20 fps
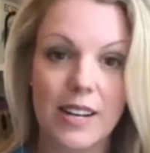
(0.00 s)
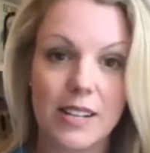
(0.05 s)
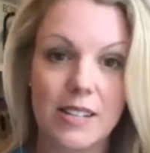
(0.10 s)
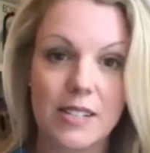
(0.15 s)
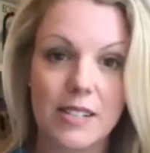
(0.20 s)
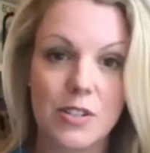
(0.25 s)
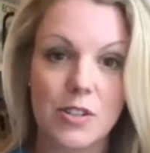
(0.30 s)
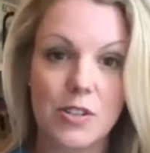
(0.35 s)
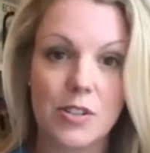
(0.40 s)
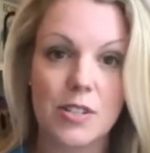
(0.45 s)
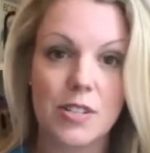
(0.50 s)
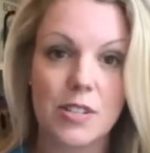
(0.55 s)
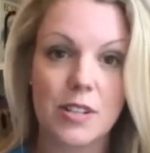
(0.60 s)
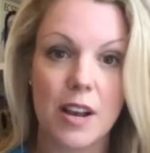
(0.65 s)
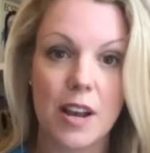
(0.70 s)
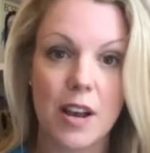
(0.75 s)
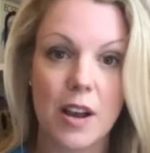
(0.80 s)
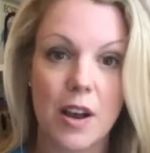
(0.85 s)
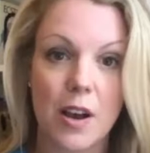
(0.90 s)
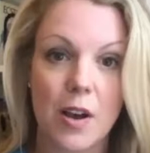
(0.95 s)
is just
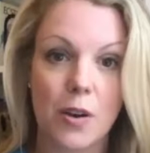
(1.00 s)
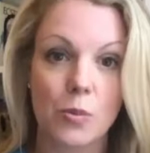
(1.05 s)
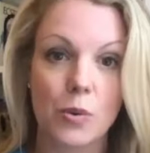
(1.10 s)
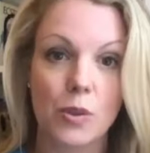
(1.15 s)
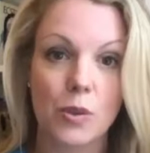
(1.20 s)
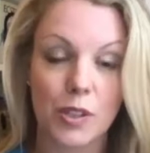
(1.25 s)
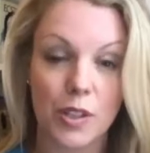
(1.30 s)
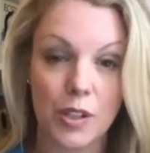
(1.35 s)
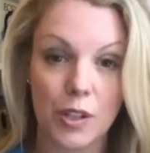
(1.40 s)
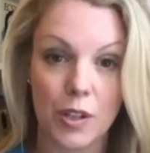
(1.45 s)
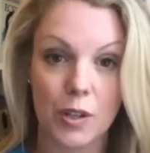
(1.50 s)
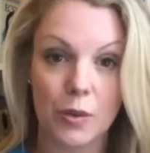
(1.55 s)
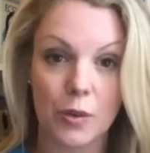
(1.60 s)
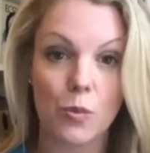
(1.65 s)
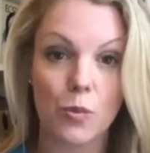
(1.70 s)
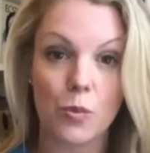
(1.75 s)
a really good